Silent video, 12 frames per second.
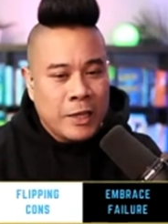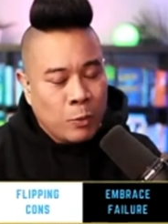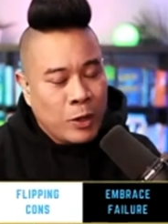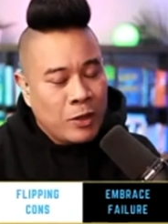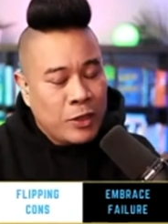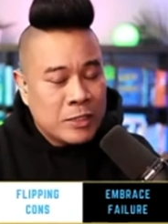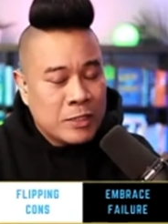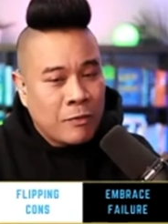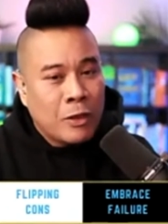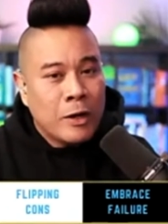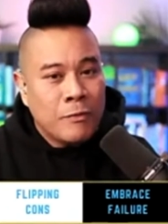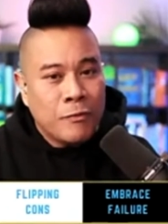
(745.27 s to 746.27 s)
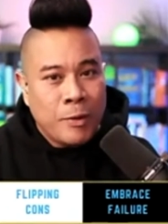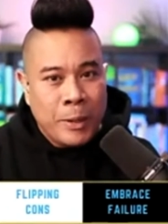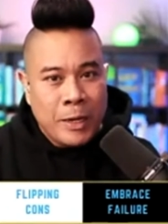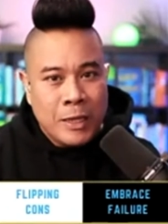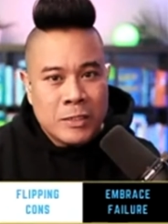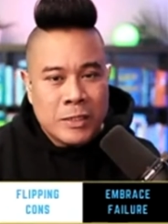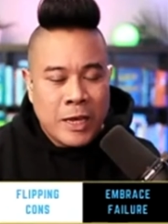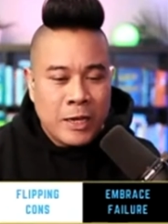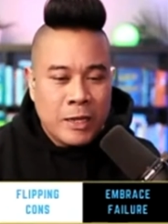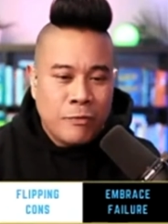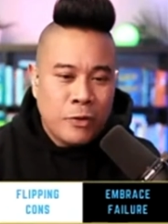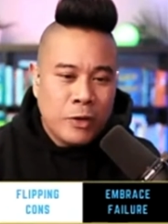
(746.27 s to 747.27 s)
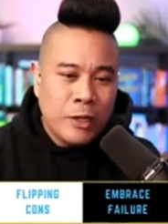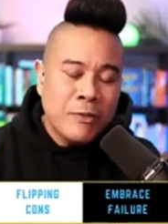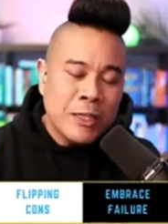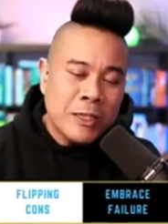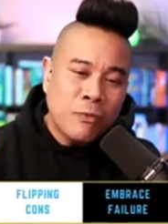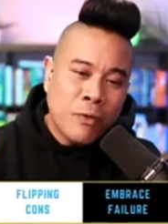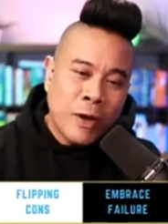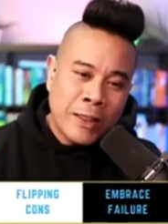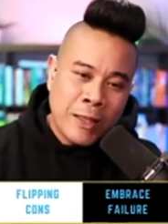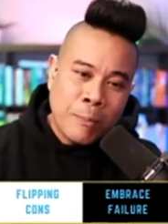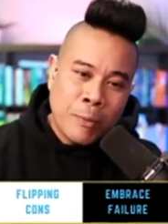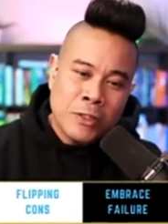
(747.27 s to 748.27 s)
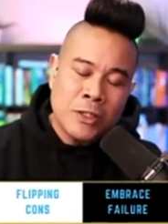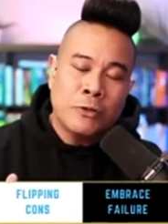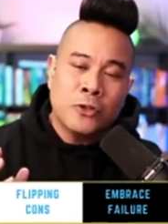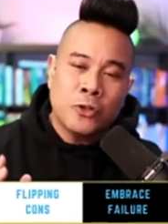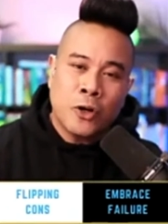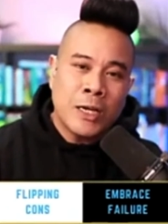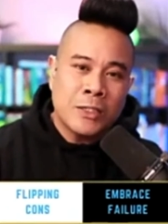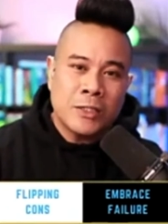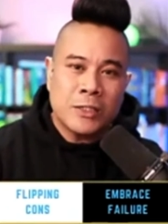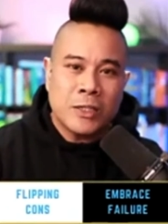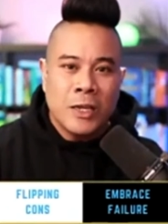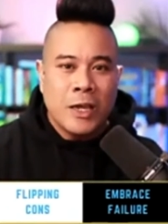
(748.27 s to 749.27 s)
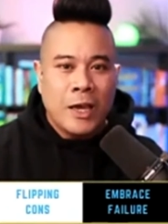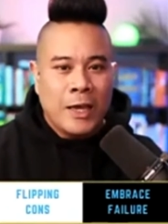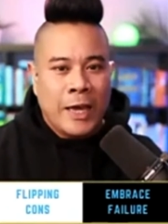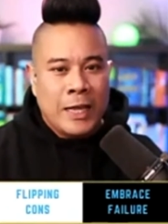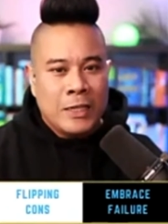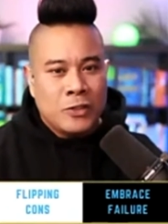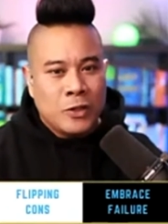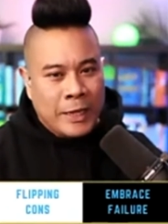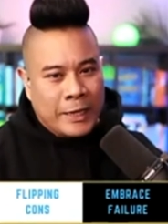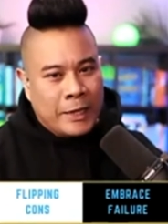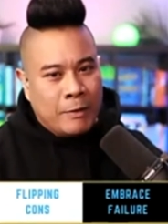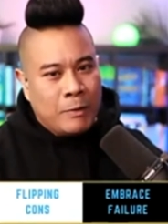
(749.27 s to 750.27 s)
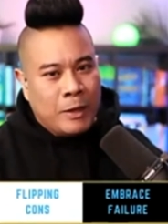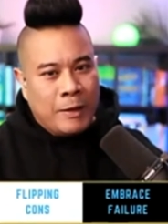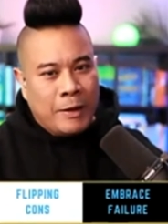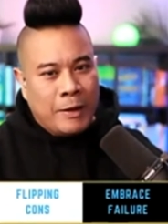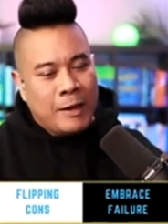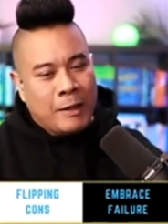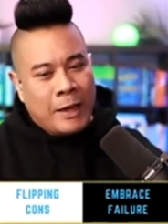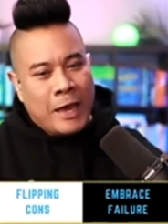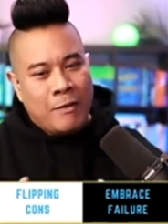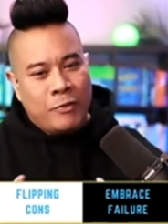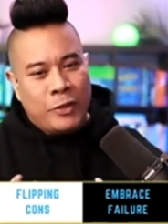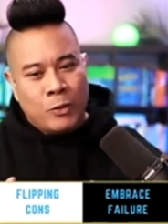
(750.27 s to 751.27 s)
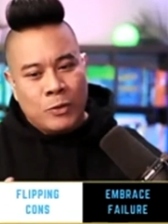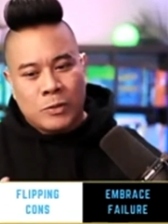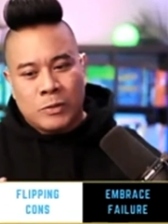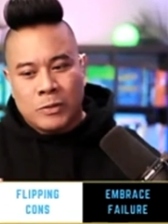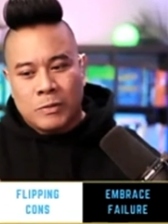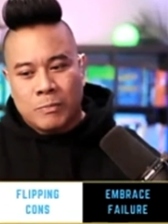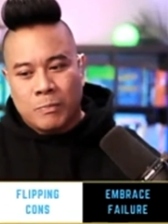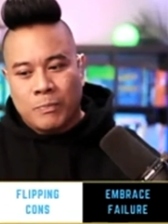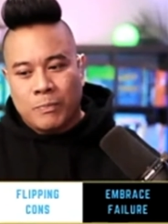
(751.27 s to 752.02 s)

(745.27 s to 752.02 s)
one of the things I've learned from it is that if you can at least find that person you trust and to and then have those,